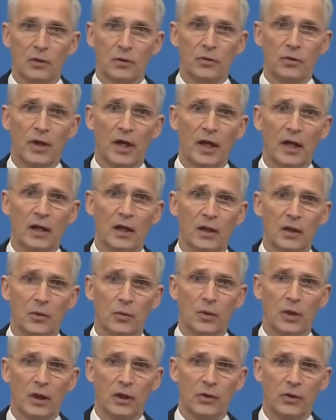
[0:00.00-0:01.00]
Today,
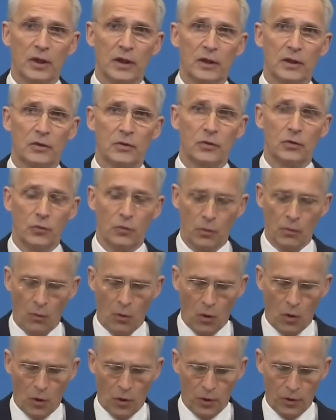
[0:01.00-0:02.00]
we agreed to do
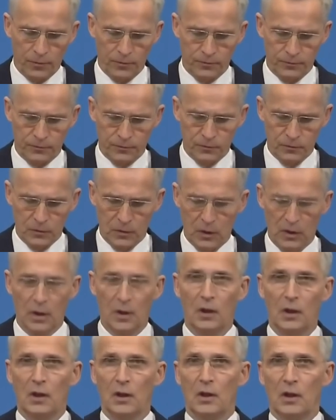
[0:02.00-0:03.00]
more
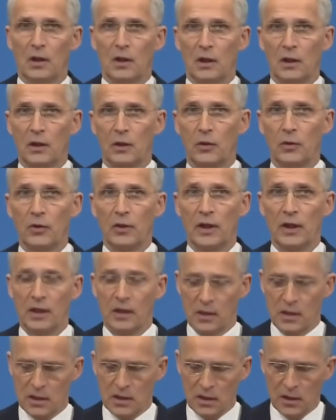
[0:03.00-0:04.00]

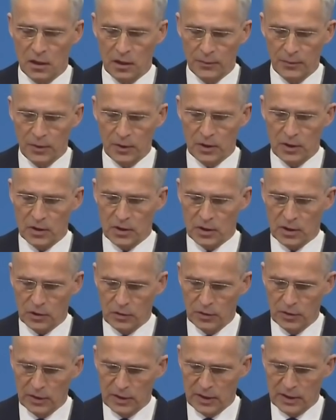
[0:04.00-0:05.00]
including cyber
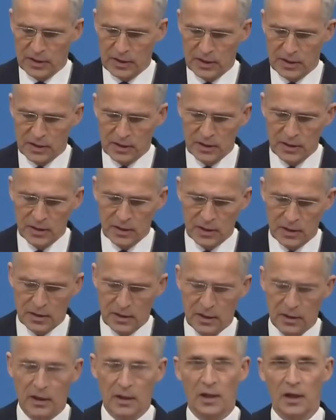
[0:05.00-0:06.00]
security
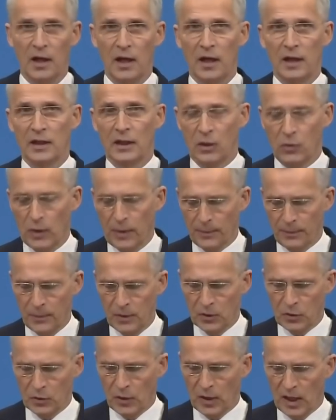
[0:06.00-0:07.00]
assistance and
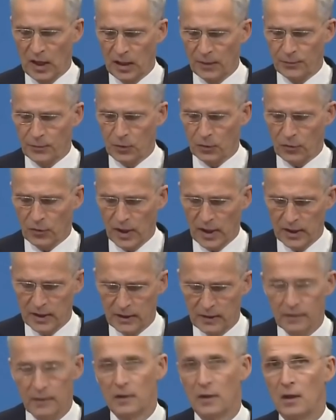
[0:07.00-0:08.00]
equipment to help
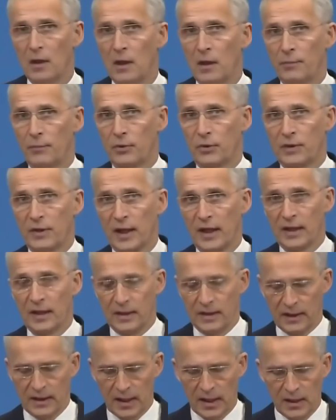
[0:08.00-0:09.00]
Ukraine
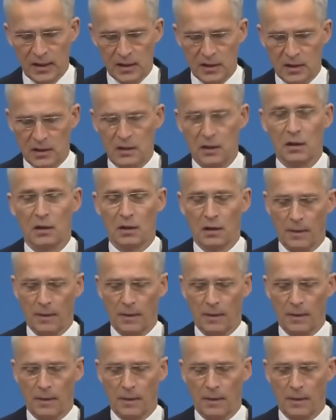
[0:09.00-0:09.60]
protect against